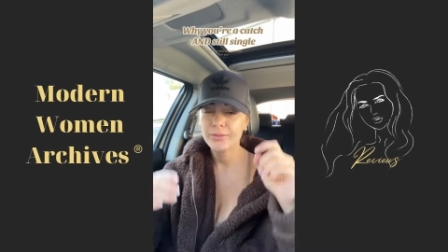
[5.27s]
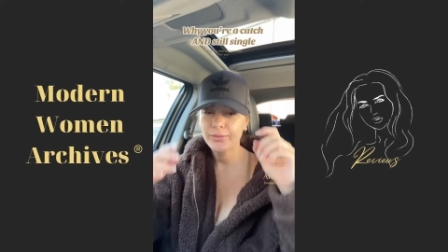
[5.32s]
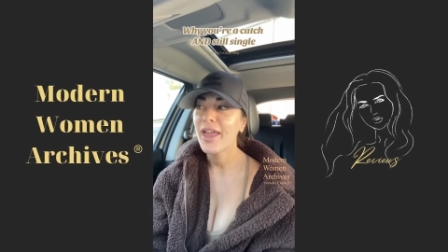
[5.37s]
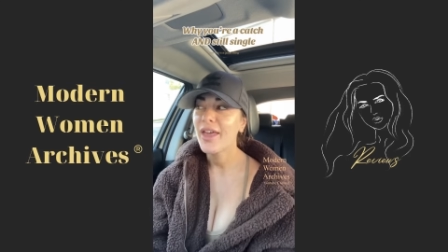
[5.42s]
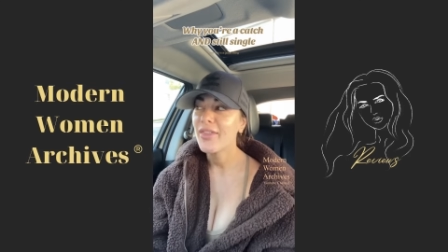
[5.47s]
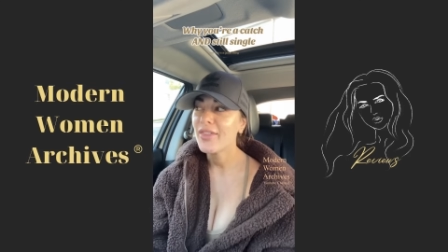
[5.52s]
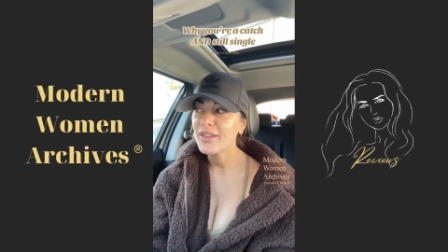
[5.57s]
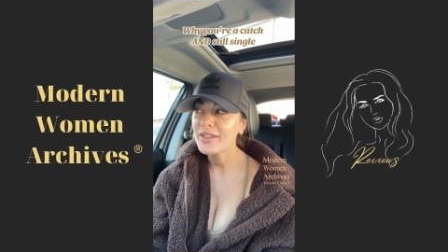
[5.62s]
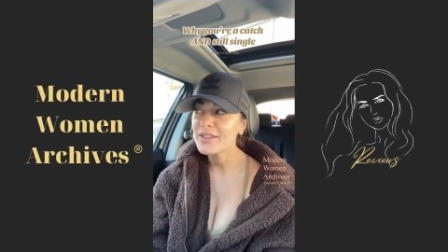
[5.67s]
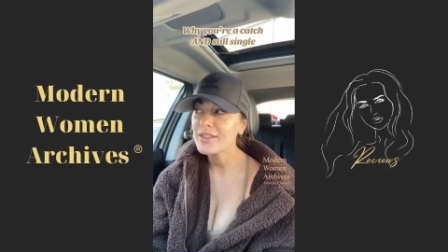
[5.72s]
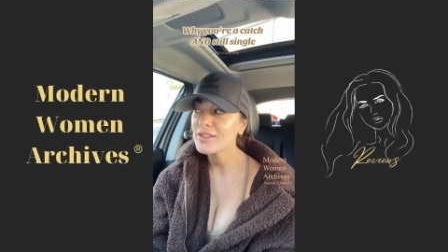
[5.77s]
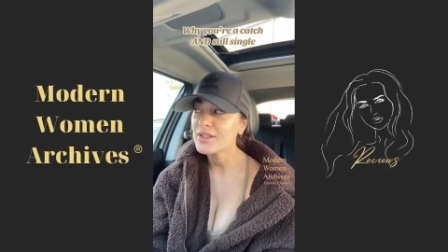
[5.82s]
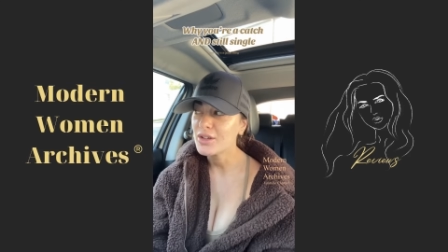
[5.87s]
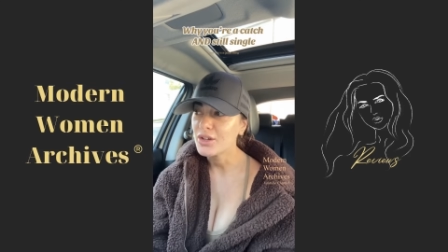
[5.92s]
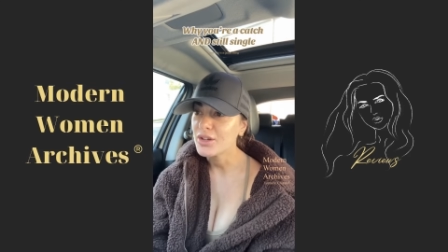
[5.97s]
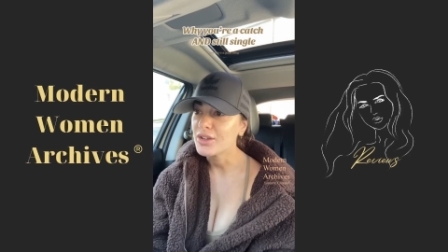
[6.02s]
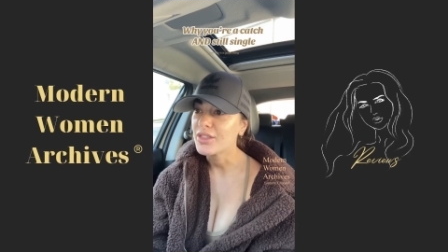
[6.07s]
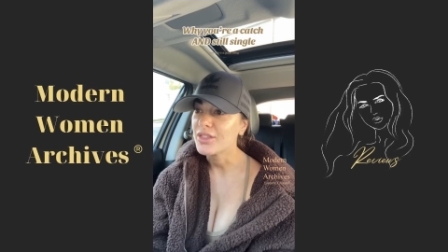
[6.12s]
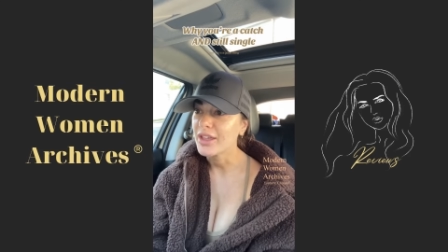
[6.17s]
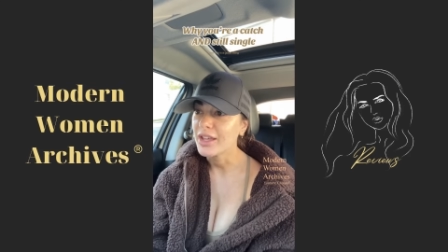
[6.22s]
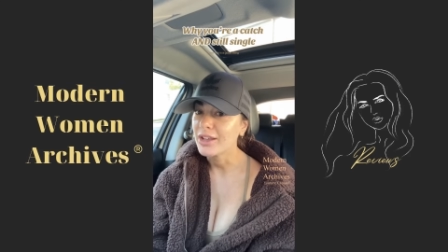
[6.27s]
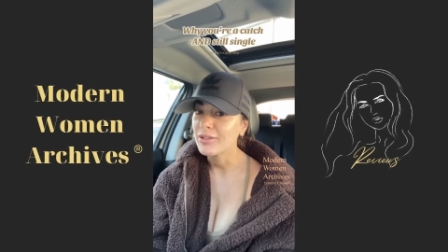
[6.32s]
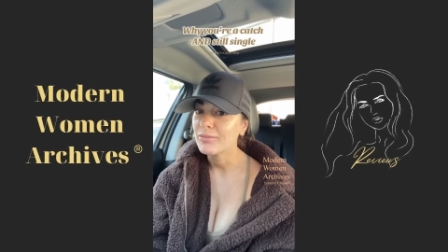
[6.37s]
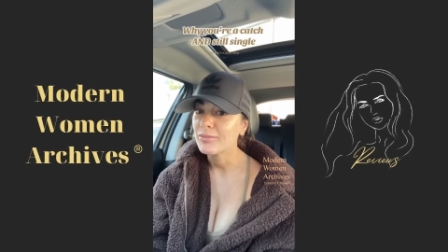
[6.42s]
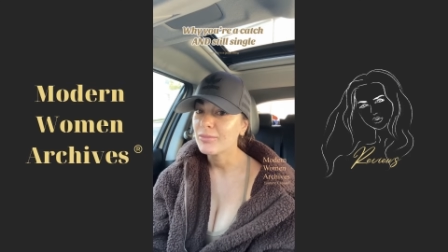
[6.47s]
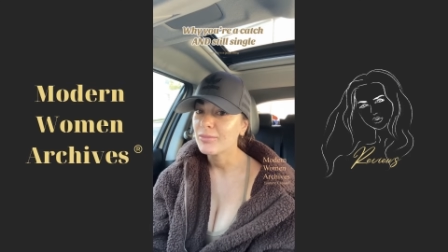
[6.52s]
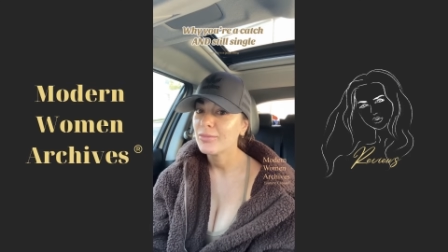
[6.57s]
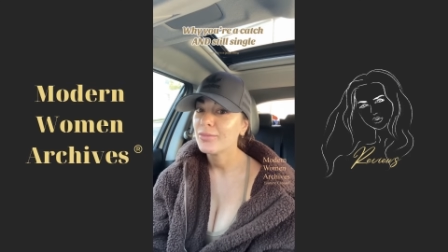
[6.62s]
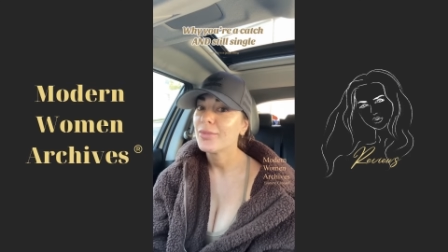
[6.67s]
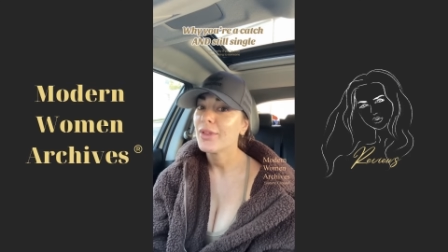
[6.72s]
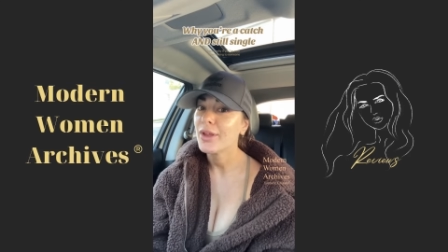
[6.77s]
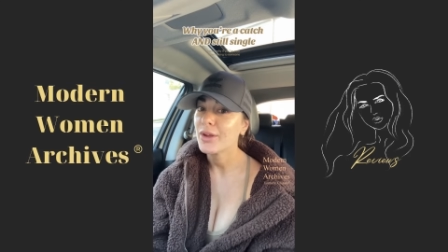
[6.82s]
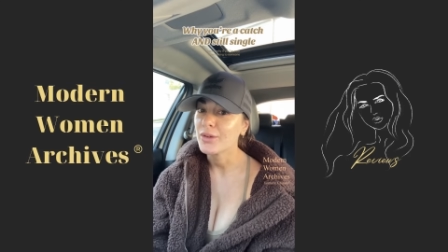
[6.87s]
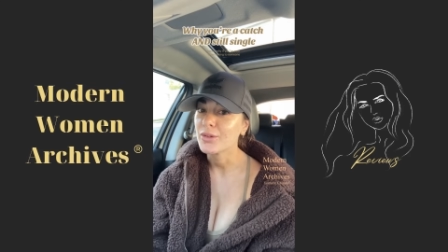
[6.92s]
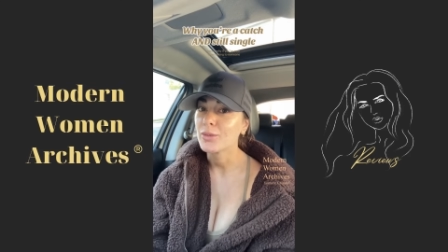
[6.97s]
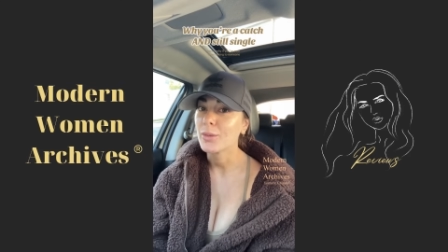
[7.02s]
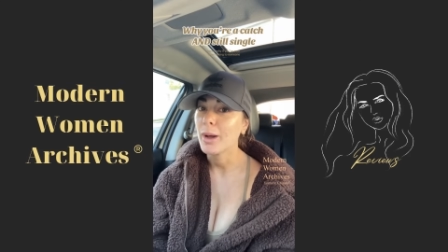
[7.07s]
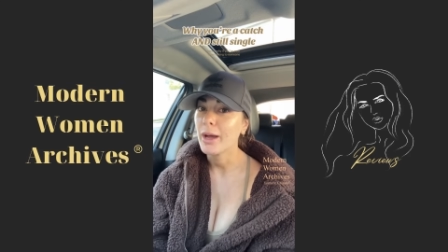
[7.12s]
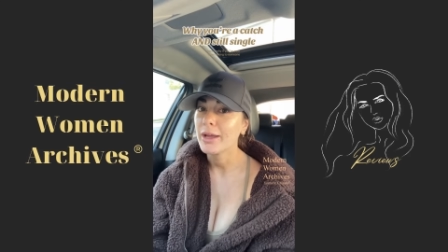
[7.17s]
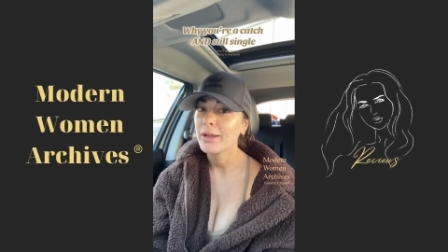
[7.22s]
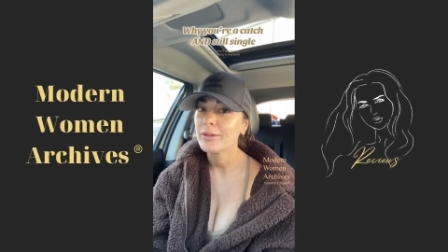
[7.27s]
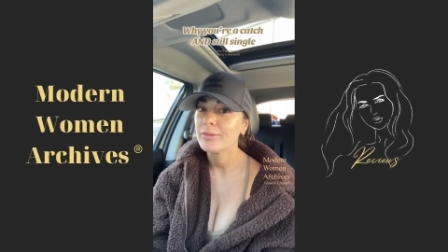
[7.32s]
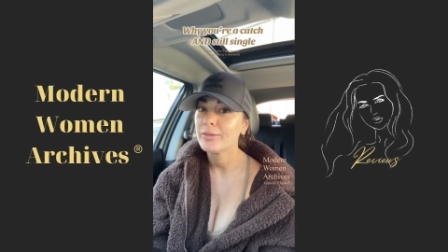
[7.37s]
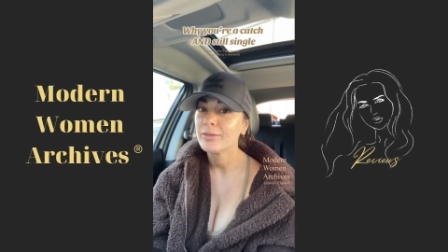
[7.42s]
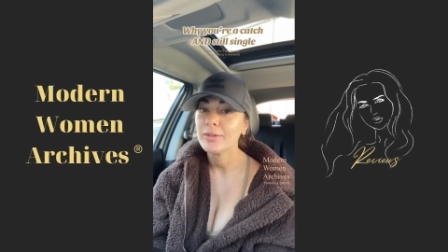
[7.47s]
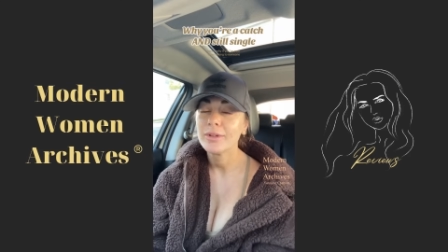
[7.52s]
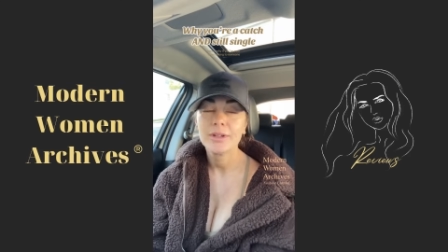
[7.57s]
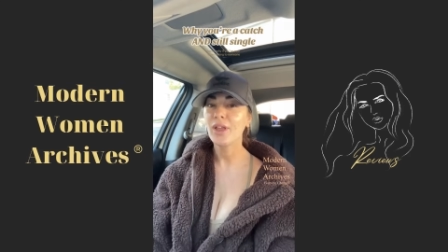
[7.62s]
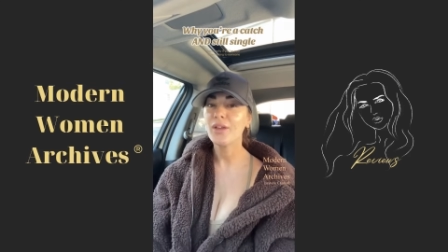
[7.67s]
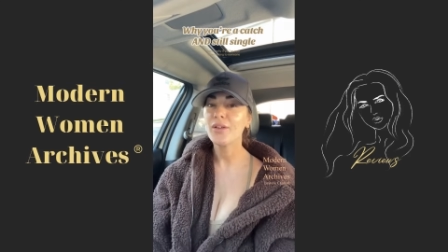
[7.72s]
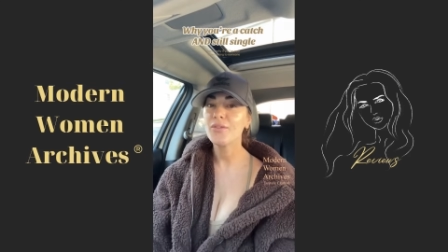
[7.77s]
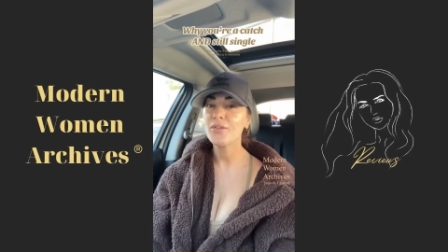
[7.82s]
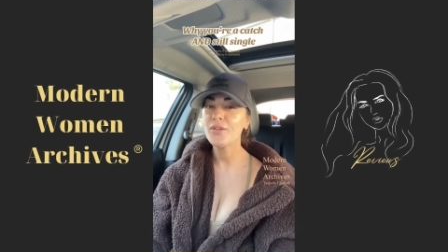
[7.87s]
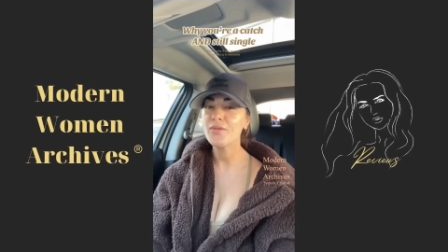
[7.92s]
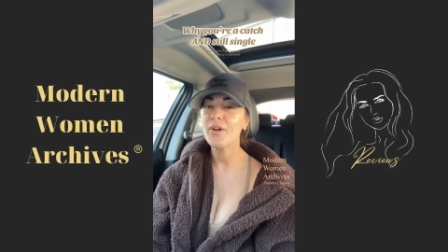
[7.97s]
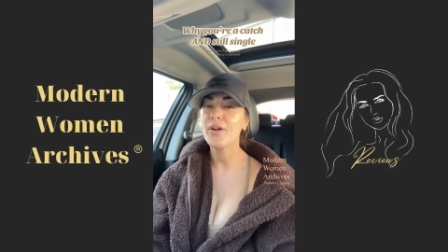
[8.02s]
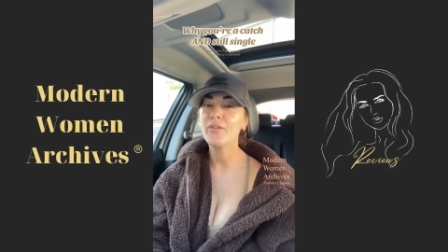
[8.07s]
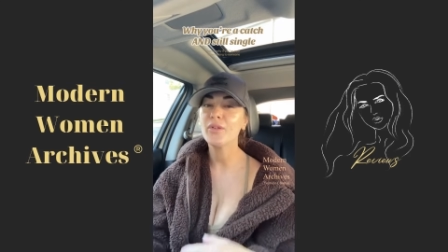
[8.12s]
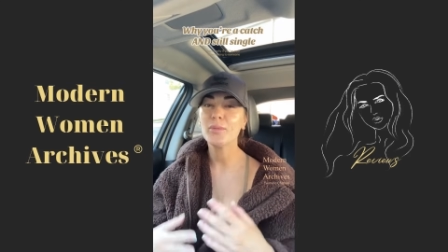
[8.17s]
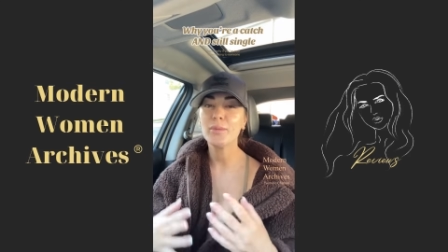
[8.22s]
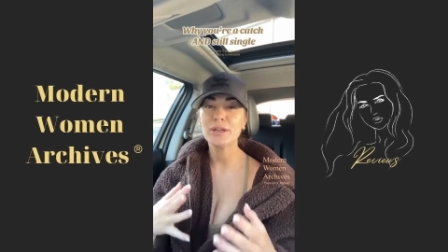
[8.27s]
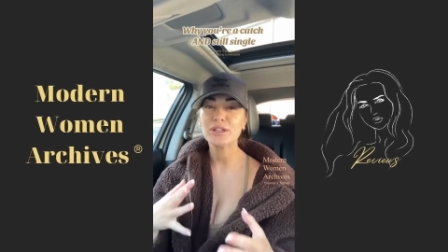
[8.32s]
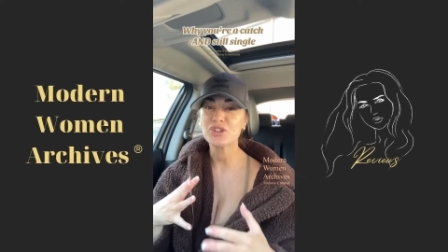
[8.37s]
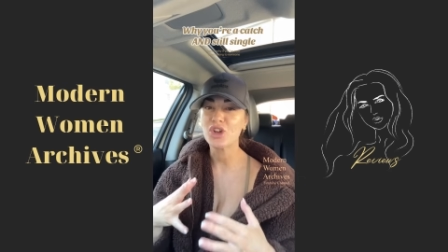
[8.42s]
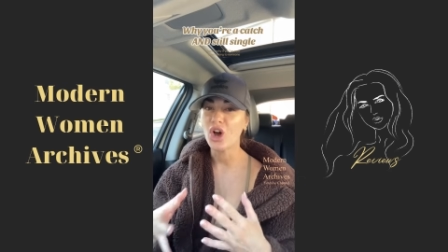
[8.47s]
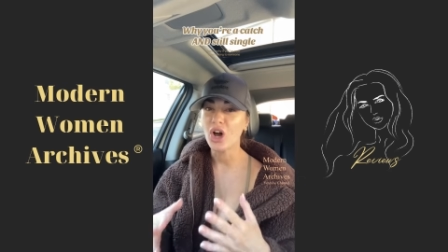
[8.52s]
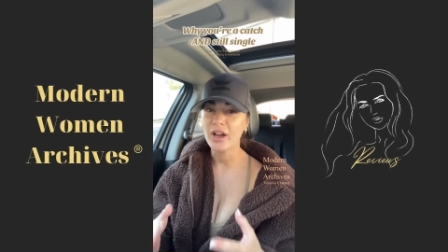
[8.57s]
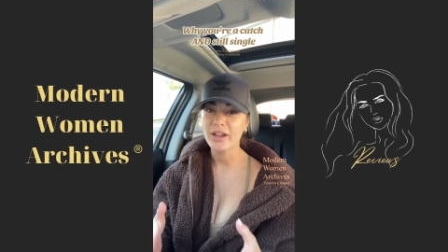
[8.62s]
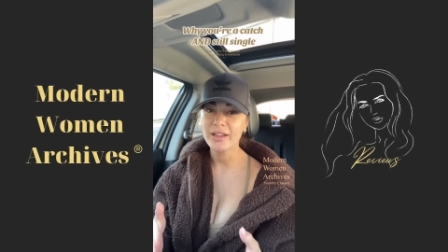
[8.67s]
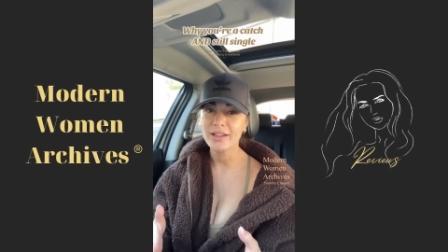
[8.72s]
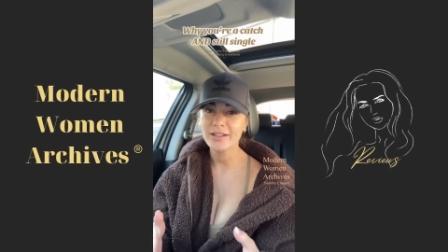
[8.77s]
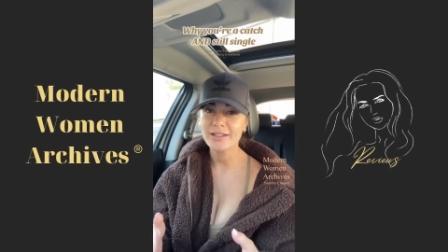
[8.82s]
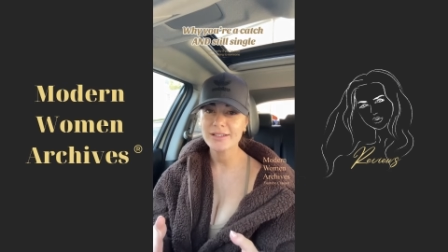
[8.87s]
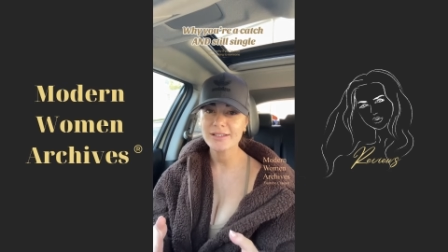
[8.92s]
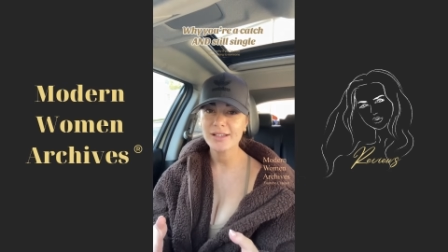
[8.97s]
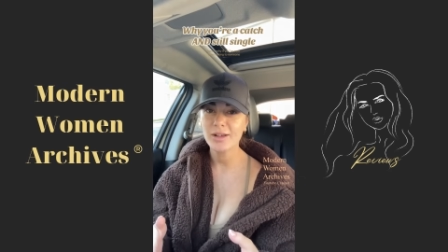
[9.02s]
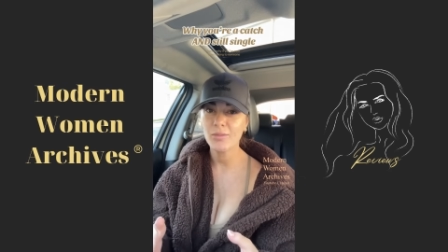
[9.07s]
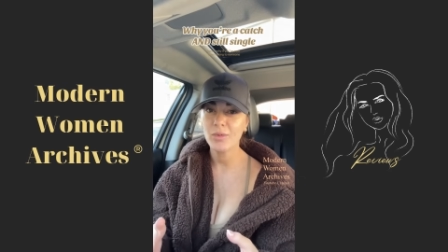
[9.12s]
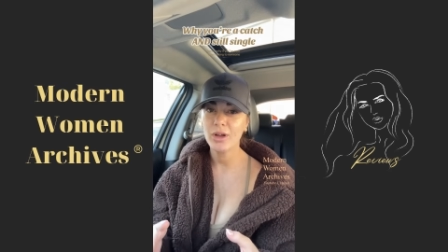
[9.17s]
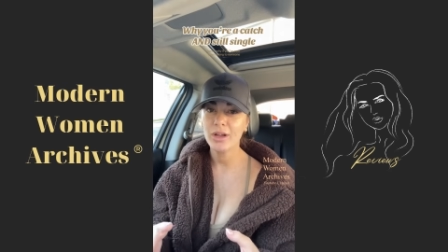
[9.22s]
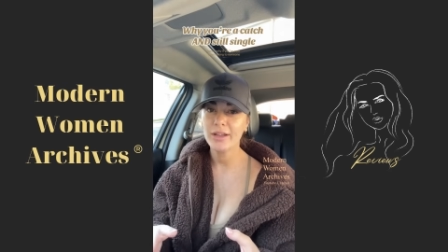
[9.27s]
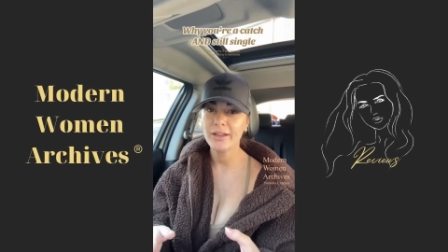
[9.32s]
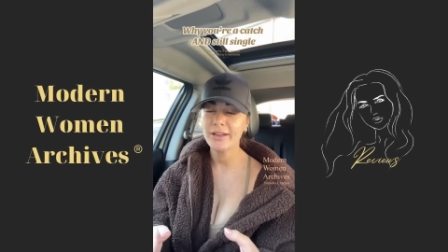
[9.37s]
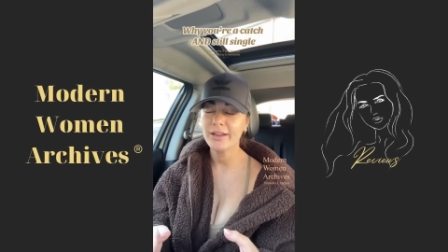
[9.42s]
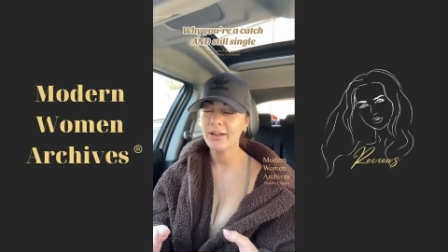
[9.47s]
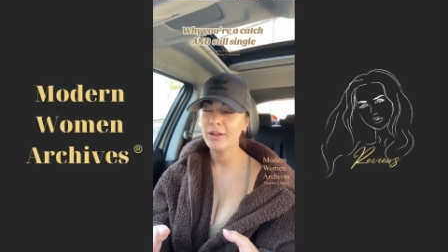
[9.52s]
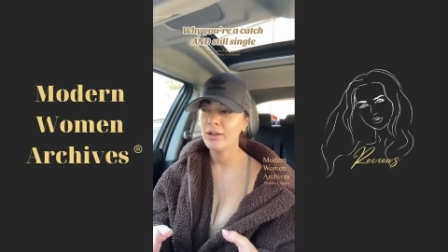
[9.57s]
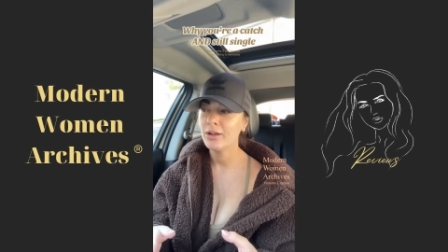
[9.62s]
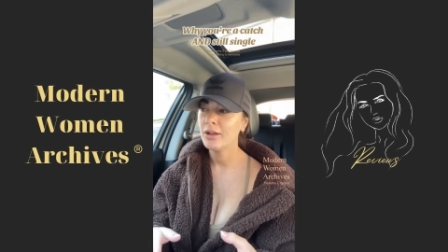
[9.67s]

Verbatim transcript: And this is a good thing. Here's why. If you've ever been talking to someone